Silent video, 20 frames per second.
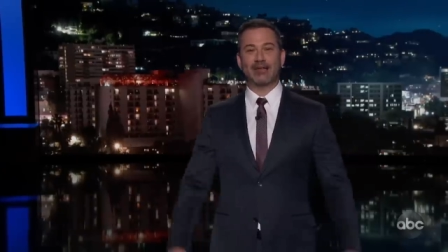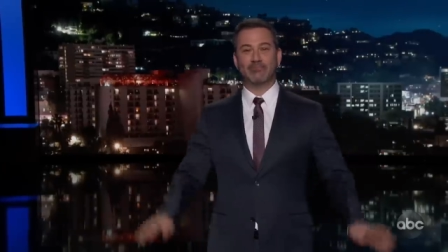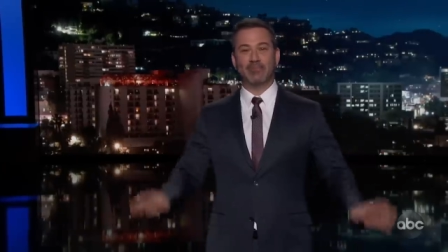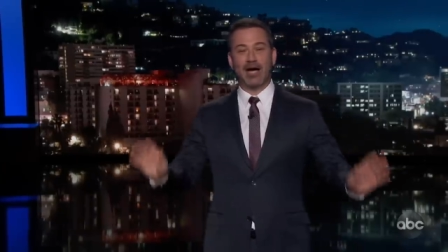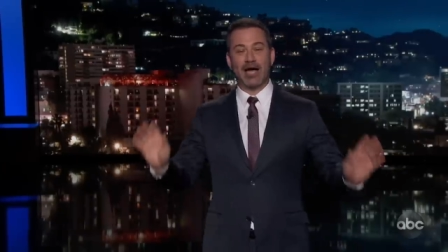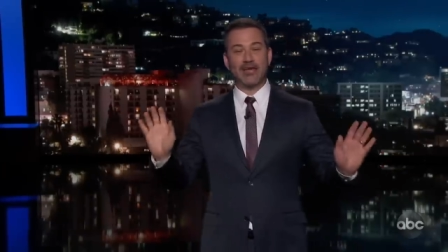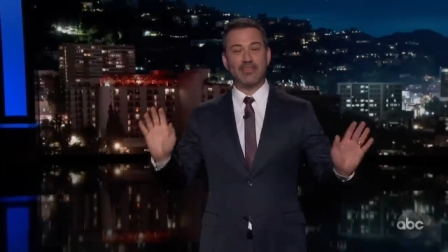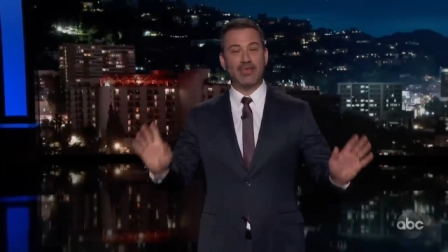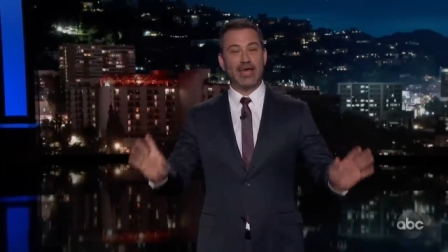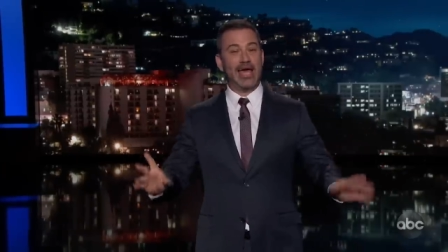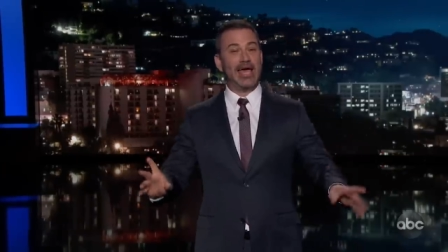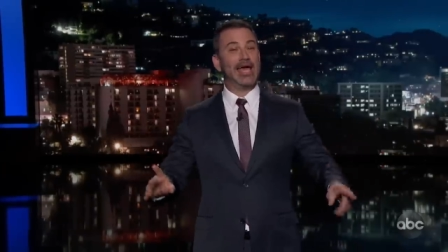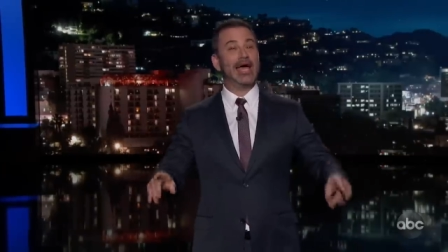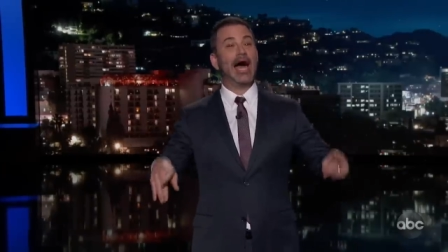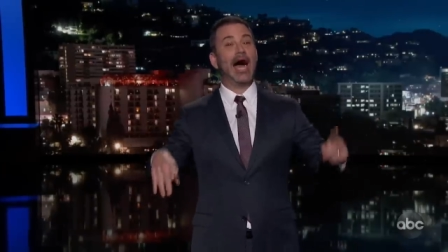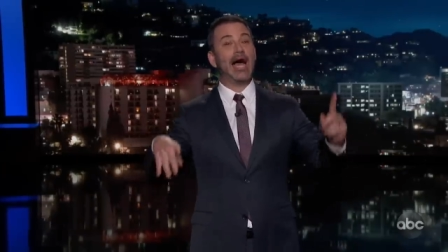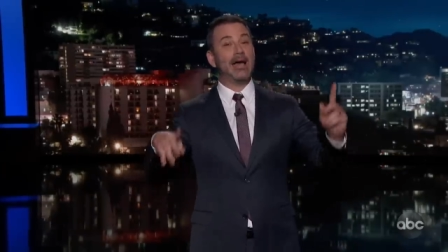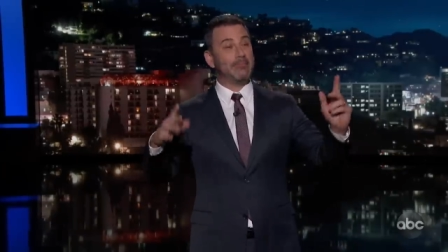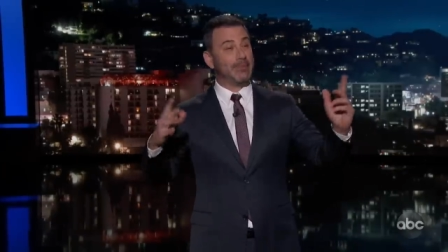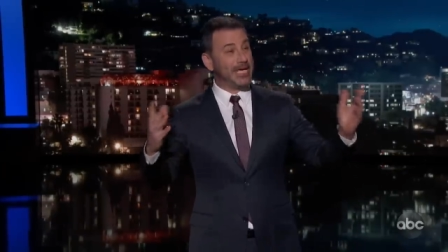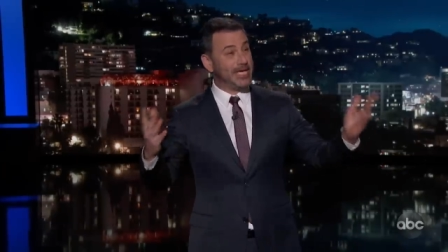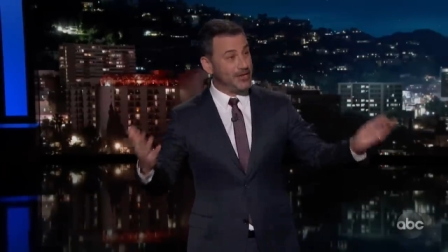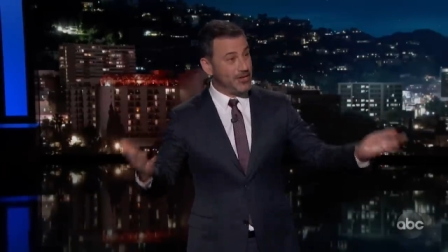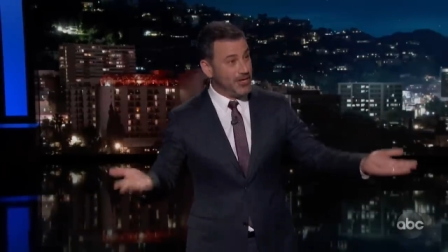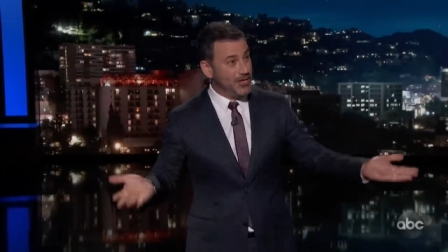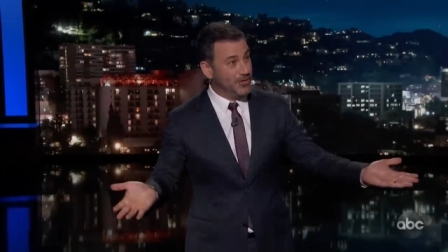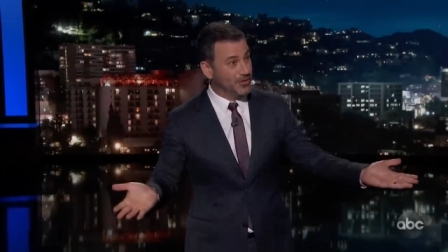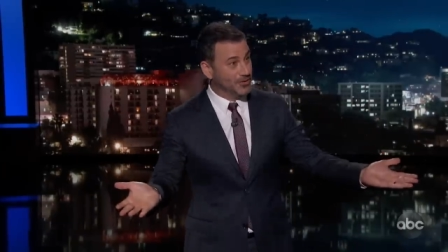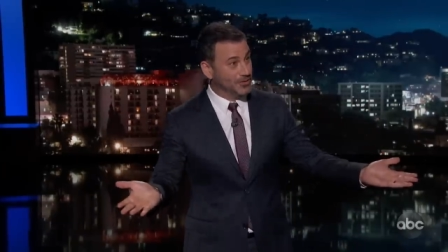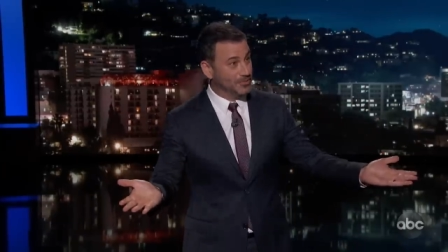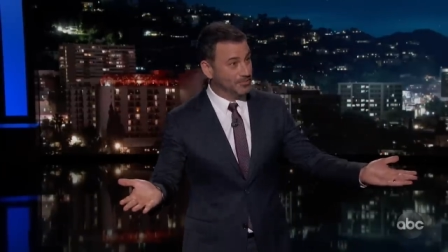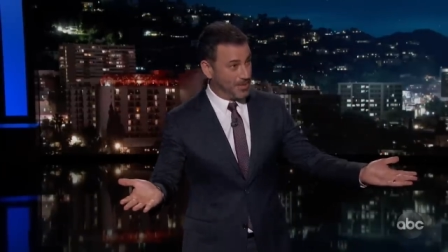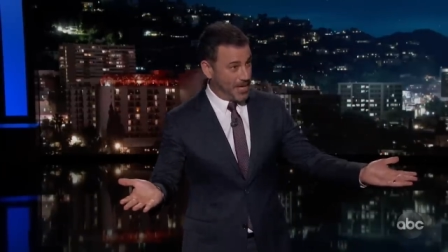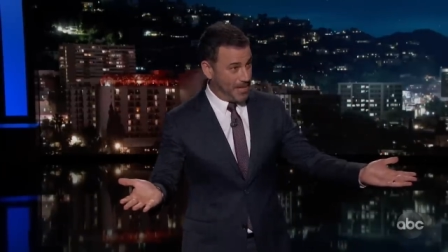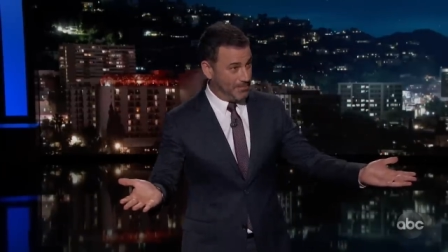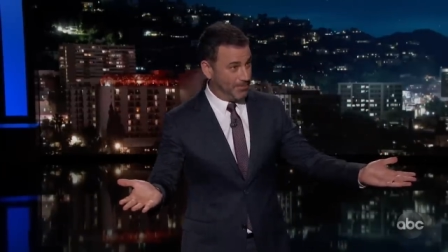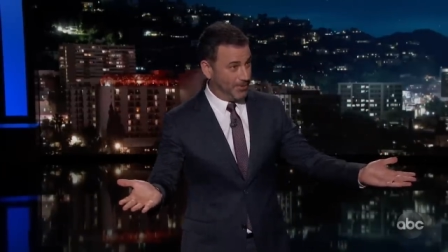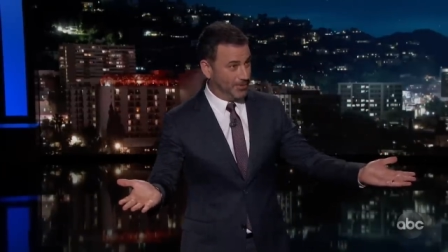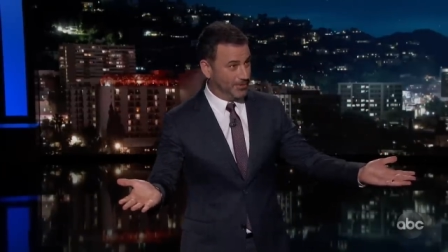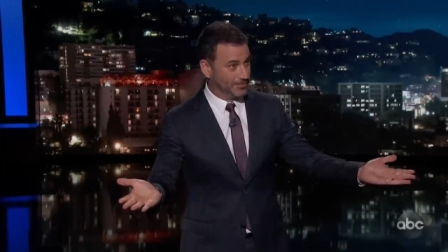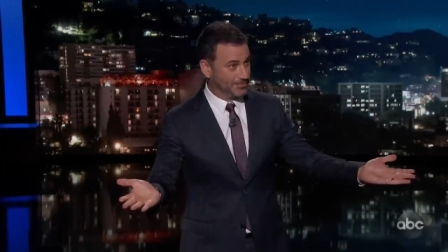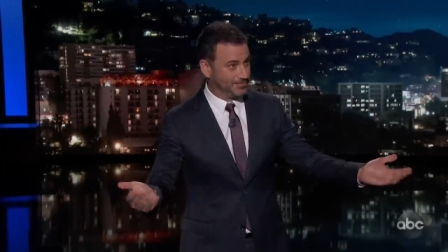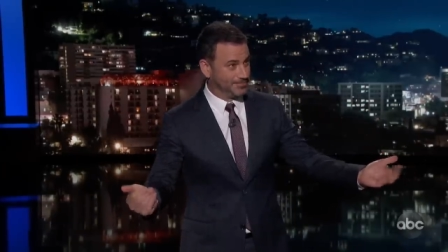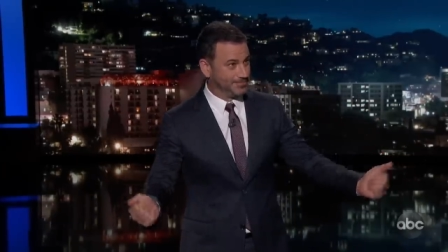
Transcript: And by they, I mean you, people.